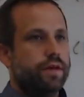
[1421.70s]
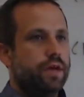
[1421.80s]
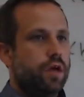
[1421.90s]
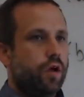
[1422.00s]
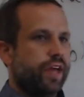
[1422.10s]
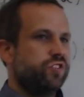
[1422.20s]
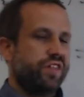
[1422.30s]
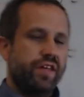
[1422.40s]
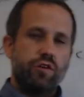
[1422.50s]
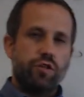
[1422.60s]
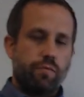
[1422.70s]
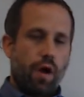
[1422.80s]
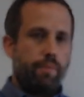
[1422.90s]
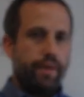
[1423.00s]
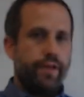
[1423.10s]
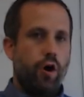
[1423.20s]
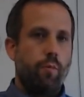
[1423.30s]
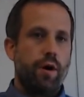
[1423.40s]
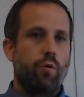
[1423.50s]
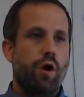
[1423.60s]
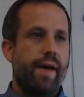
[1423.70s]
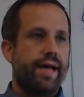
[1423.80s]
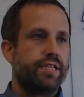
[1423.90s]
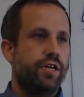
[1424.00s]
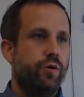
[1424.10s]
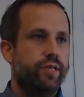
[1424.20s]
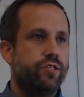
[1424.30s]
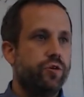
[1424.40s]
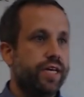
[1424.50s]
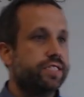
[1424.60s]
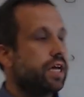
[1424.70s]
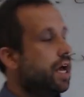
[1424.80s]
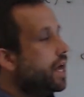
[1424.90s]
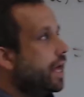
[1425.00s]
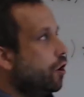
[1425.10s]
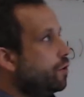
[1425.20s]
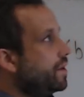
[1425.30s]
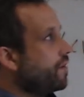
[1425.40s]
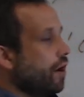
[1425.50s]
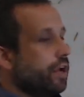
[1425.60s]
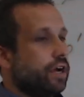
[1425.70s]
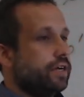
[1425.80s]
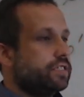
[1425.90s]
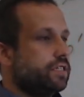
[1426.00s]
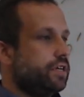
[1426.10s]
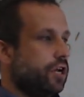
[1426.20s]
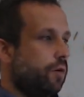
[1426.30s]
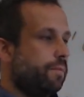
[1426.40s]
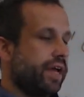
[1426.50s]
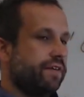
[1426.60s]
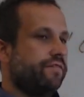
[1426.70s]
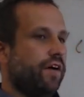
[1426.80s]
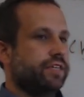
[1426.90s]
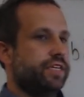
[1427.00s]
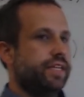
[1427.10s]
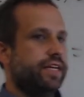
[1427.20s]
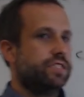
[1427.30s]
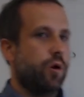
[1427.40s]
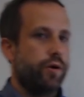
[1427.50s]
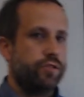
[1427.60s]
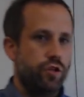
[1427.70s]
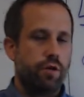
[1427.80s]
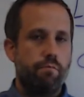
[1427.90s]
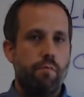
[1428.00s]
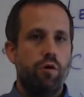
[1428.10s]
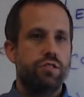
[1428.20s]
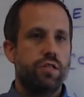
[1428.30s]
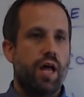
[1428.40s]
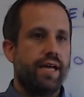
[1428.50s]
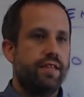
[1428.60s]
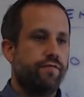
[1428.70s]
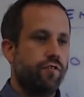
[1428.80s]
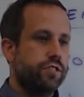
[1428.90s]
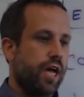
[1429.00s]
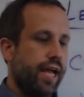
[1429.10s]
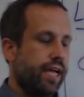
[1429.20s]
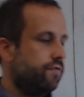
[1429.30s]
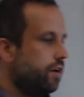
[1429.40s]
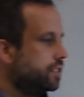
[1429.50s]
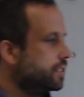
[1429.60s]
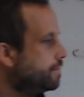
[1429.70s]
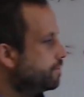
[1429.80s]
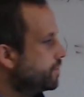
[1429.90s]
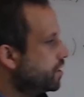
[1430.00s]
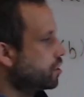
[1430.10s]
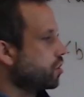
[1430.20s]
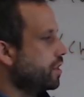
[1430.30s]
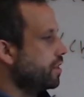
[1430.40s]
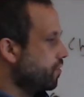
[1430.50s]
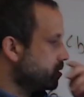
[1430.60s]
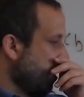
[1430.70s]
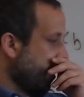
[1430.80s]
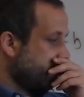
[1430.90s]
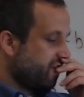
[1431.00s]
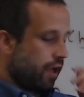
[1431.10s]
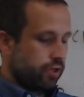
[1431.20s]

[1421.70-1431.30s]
Okay, so I think there's a problem on the homework where I'm asking you to do this. It would be very good to pick a function that's going to look most like the first eigenfunction, or sorry, the first eigenvalue.